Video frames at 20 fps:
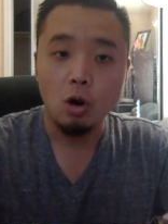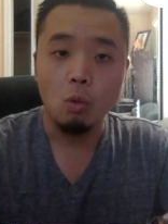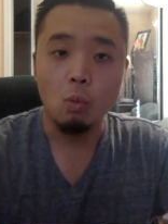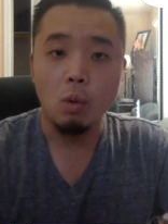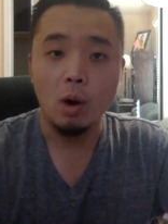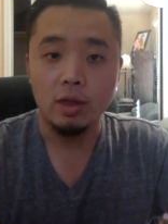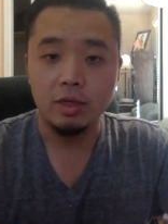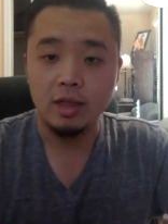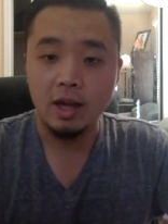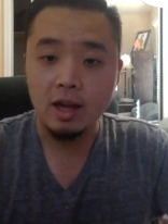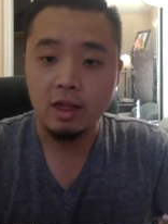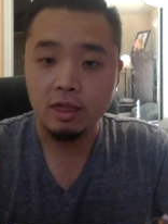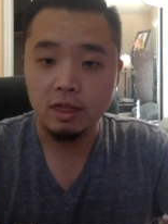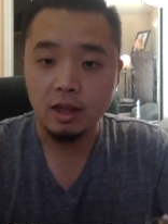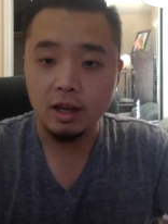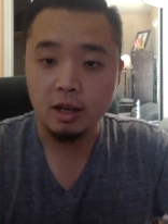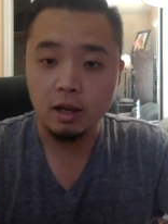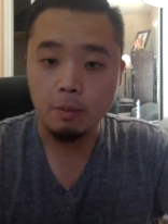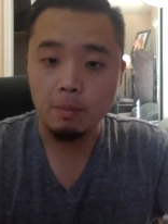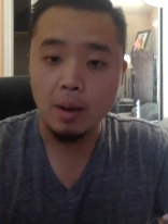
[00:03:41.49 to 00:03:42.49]
what they
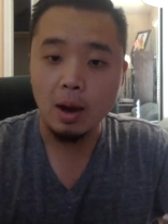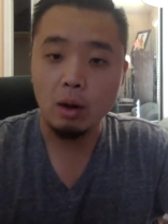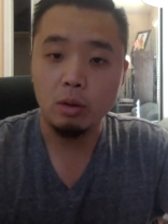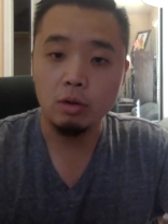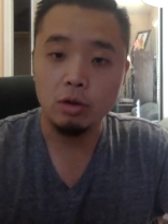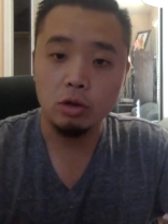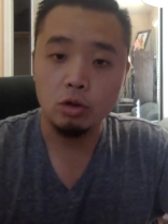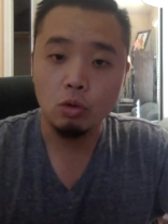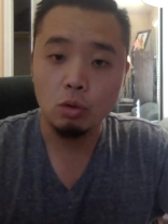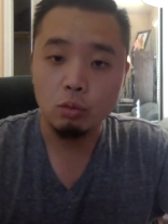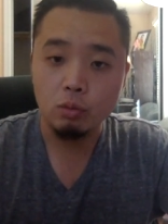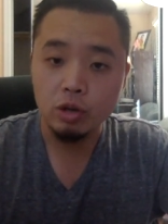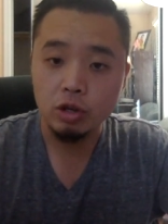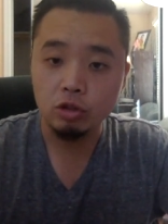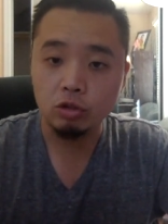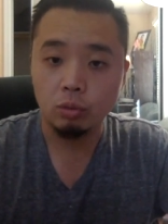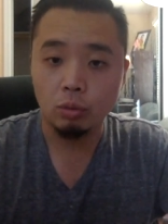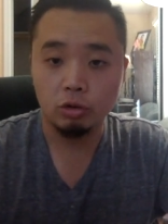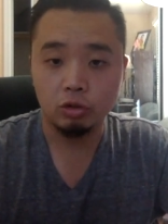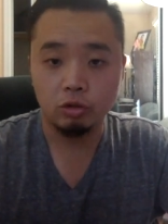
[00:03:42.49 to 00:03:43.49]
think about your
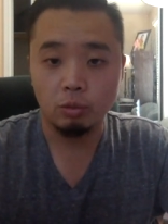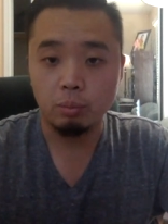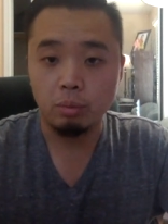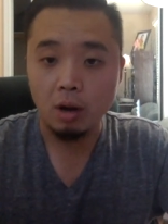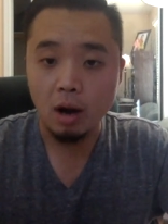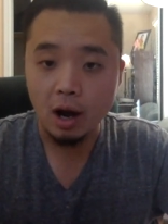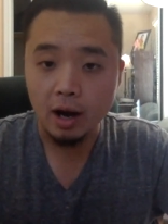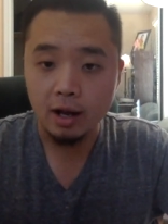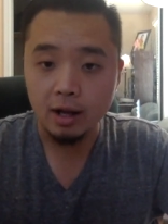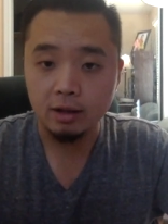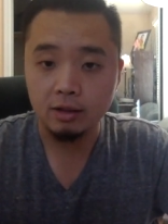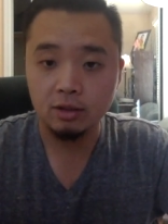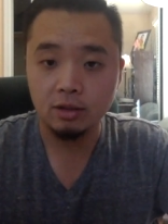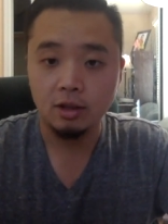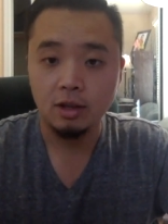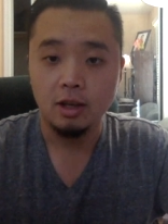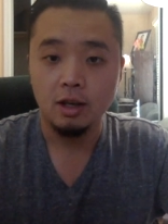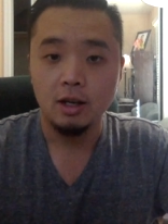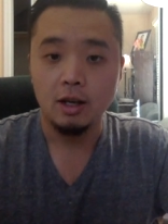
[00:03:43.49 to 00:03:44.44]
resource or product.